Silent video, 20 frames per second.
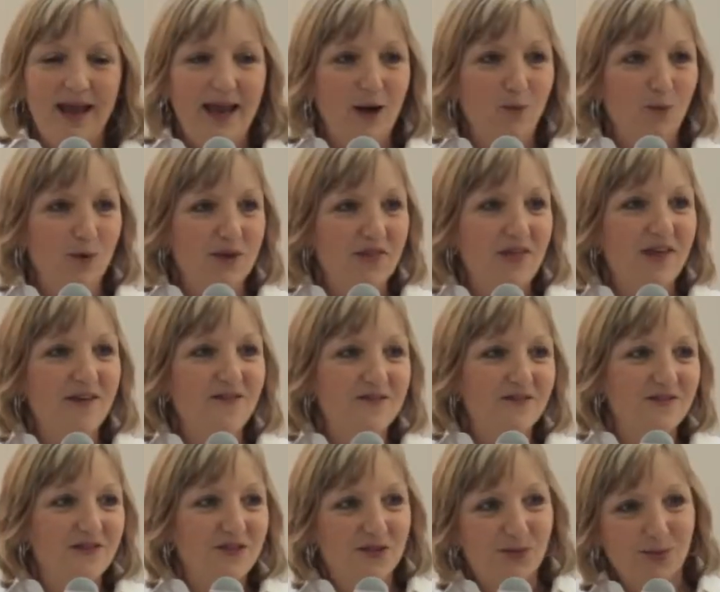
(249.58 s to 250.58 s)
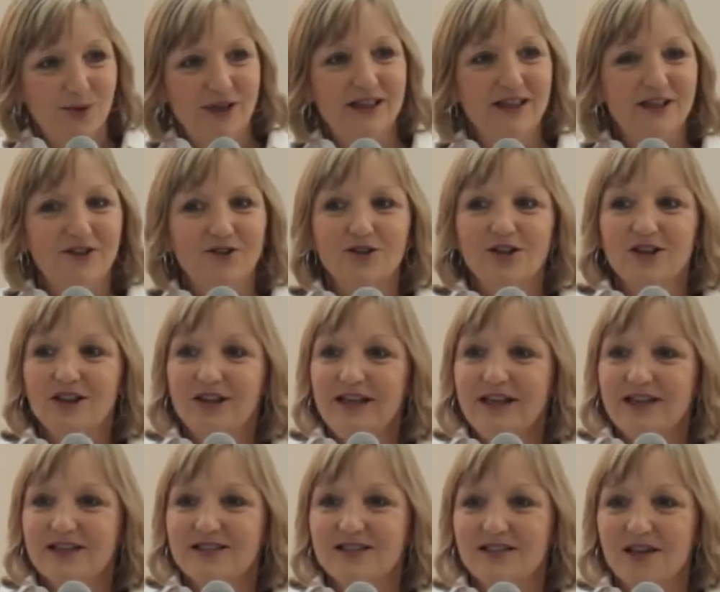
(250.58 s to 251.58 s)
And with three little
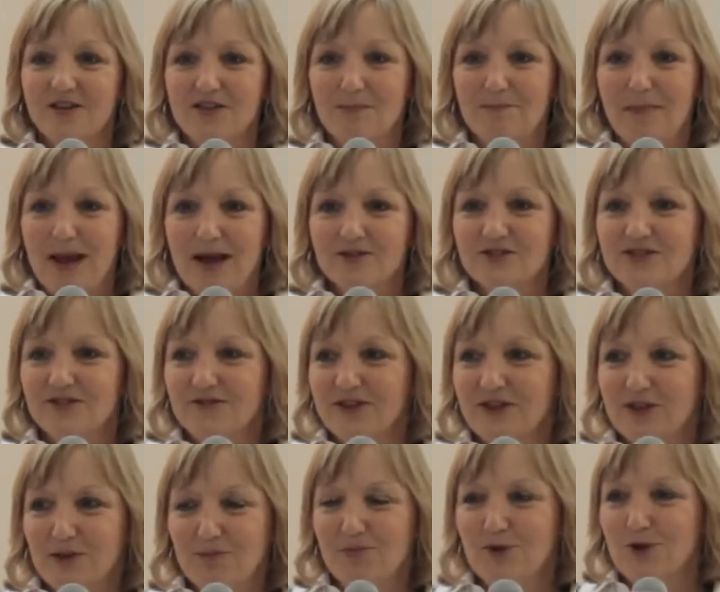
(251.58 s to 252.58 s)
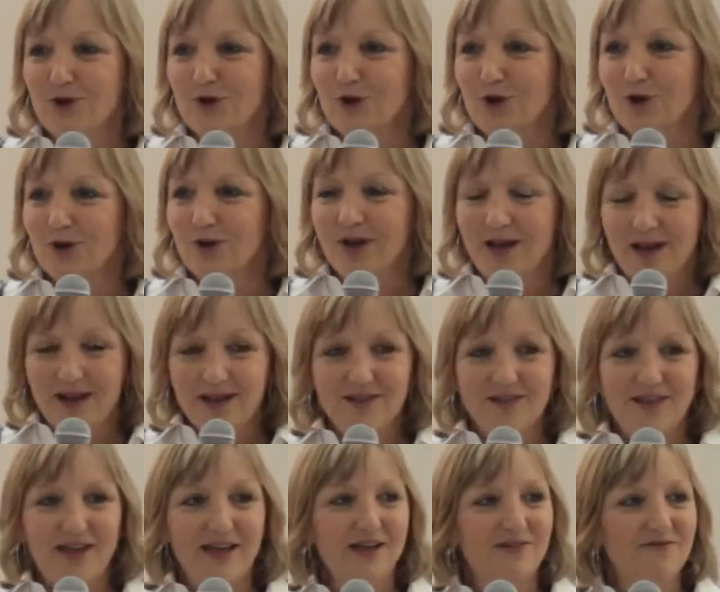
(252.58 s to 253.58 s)
clicks on the mouse of a computer,
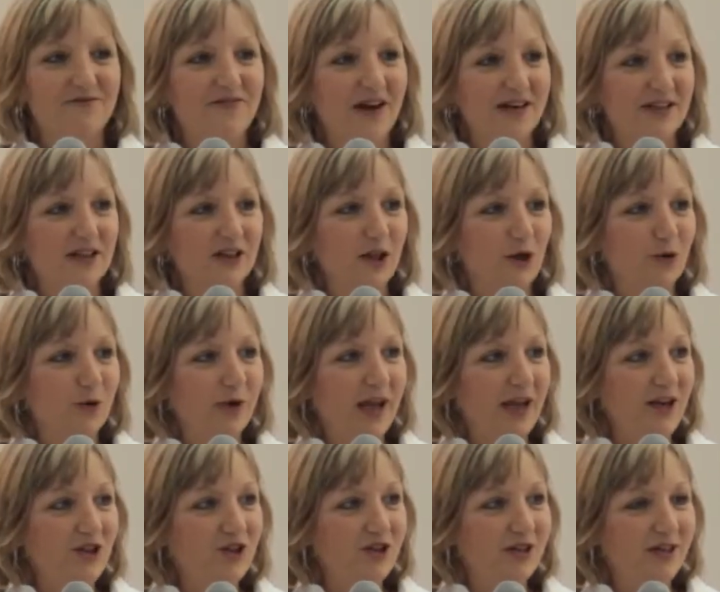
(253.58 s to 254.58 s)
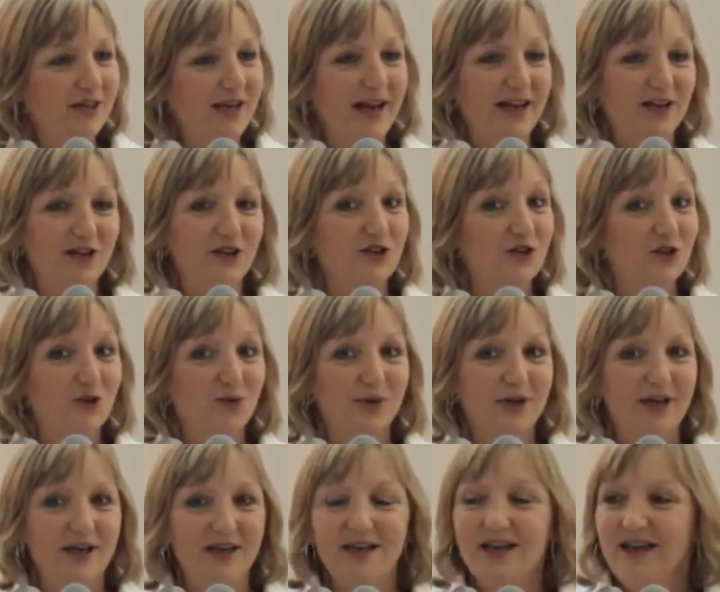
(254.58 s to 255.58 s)
they can find a location and a
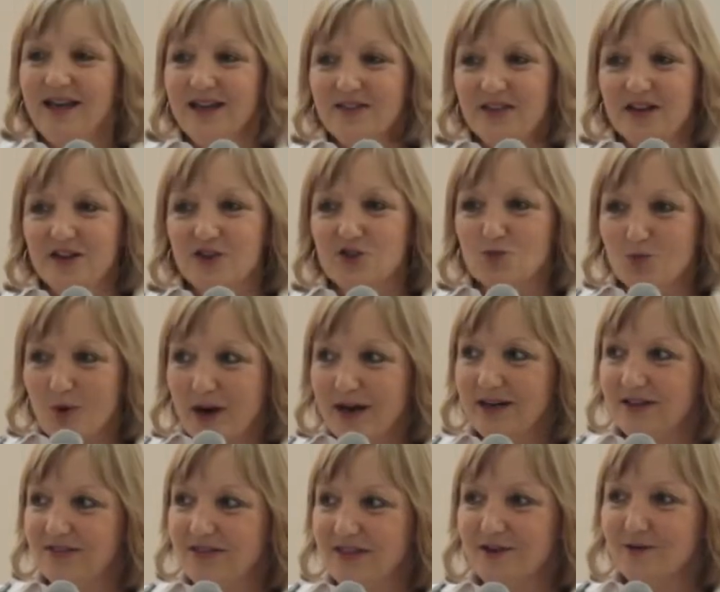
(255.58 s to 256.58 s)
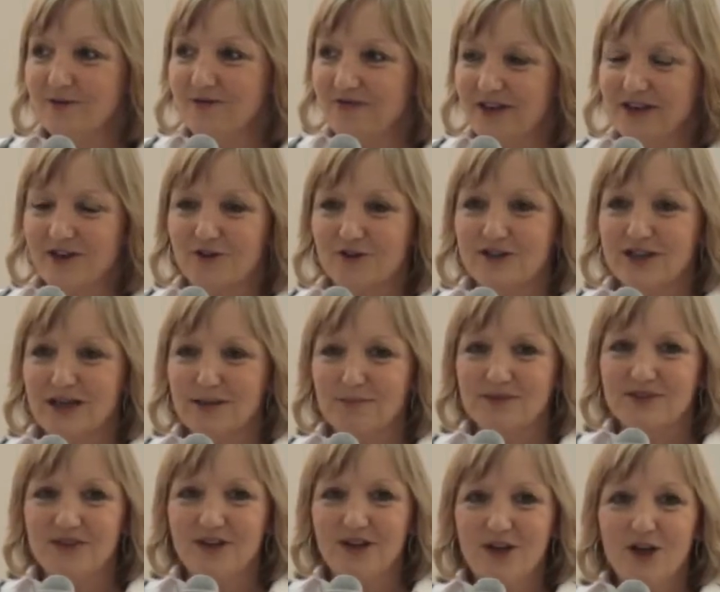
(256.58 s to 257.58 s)
degree that is right at their
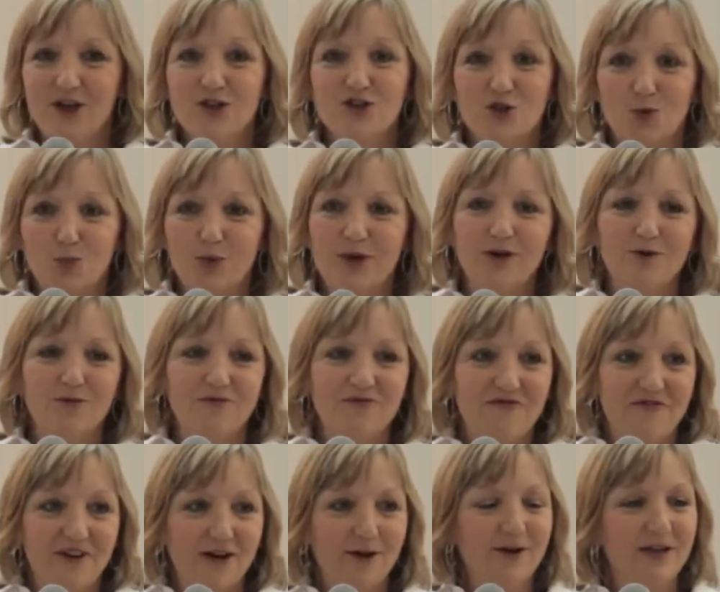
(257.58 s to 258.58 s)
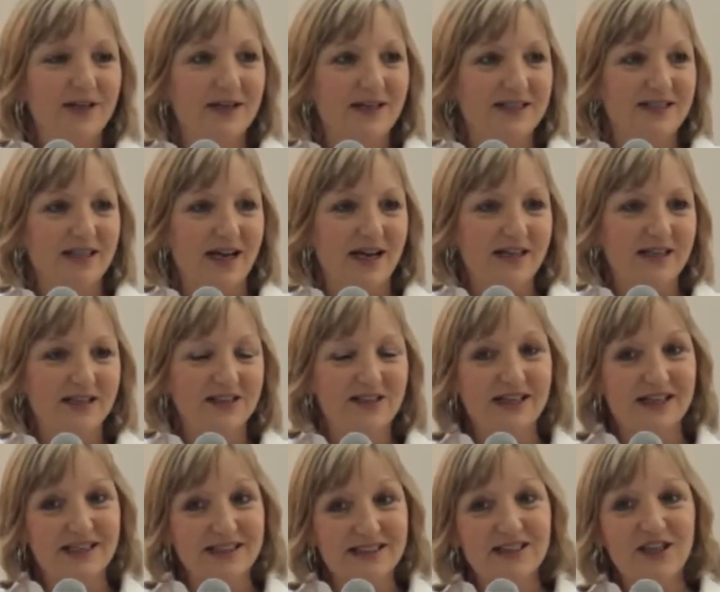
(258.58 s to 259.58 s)
fingertips. So we are very excited
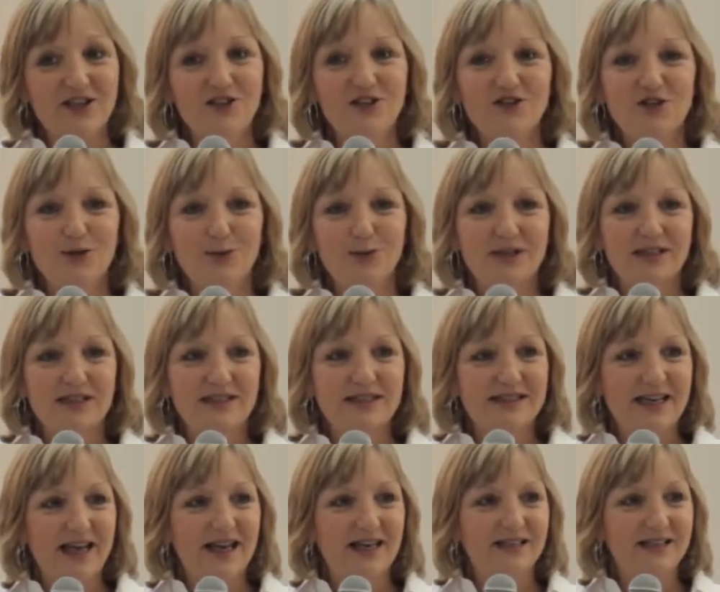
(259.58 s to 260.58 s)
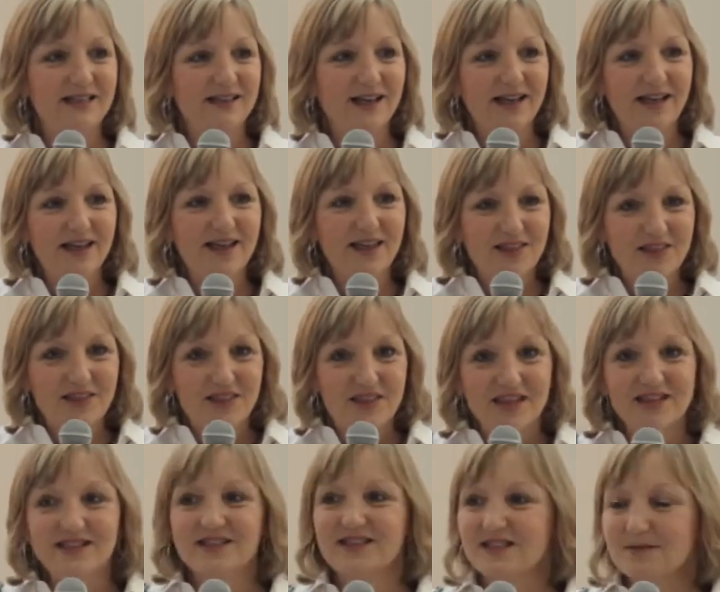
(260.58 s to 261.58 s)
to continue to extend
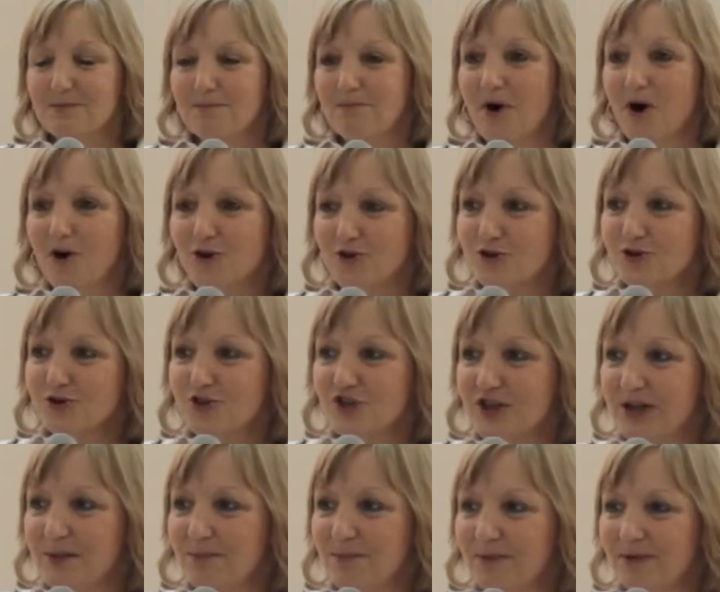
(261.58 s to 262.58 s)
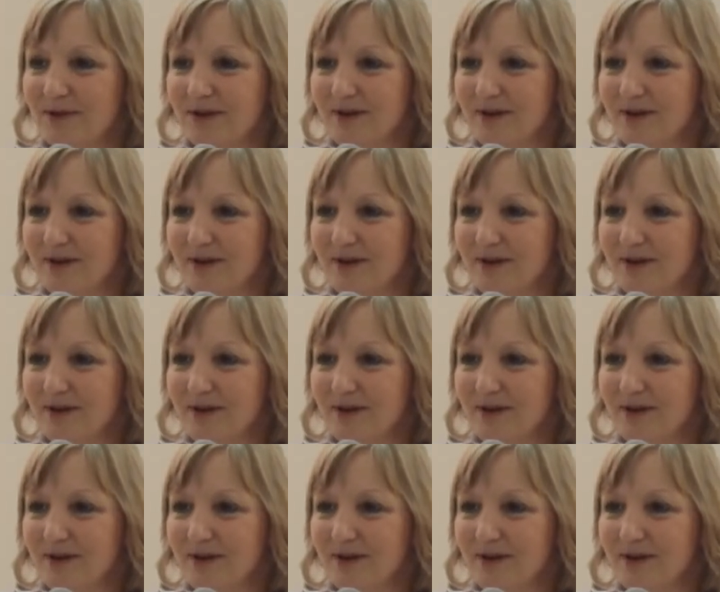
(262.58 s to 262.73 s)
this partnership